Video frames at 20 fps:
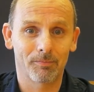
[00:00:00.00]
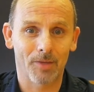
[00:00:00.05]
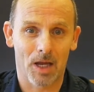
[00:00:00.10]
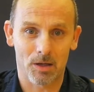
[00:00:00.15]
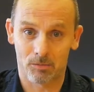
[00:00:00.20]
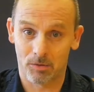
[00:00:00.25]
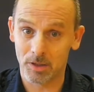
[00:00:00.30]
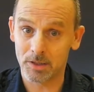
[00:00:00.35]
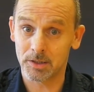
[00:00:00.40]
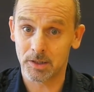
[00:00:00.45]

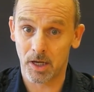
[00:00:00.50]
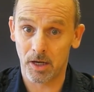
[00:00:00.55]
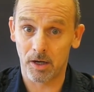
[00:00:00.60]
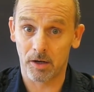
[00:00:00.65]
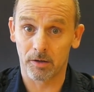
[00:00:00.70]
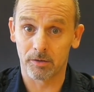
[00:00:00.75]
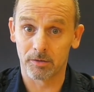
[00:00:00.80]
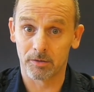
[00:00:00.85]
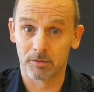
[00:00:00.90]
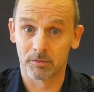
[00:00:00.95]
I was
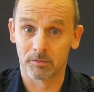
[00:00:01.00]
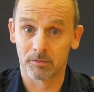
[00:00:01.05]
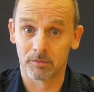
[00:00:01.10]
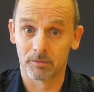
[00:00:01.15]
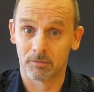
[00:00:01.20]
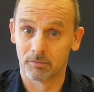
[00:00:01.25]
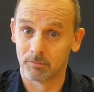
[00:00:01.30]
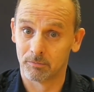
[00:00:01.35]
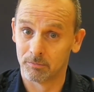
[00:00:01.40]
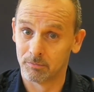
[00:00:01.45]
scared,
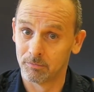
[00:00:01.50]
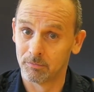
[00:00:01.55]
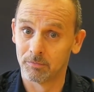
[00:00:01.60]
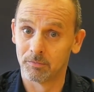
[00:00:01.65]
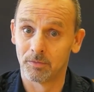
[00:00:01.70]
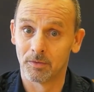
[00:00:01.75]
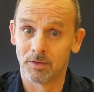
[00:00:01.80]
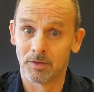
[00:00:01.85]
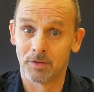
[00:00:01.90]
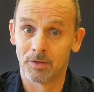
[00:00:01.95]

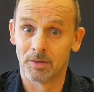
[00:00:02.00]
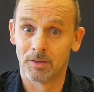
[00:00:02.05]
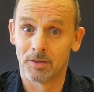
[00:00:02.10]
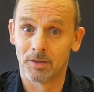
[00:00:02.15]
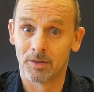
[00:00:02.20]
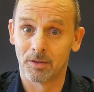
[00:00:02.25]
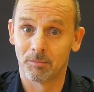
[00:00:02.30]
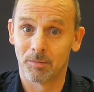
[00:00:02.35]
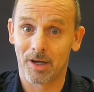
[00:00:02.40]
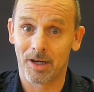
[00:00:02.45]

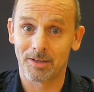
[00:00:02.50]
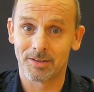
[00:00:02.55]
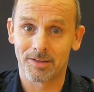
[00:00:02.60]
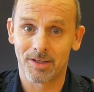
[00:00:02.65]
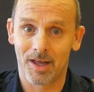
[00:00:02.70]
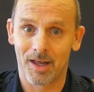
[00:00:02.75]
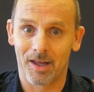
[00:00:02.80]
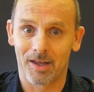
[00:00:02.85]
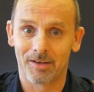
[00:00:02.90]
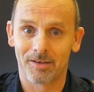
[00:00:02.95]
but I
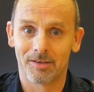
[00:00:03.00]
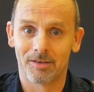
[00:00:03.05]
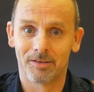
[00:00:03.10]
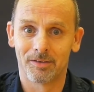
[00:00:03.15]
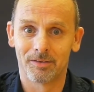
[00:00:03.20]
stayed.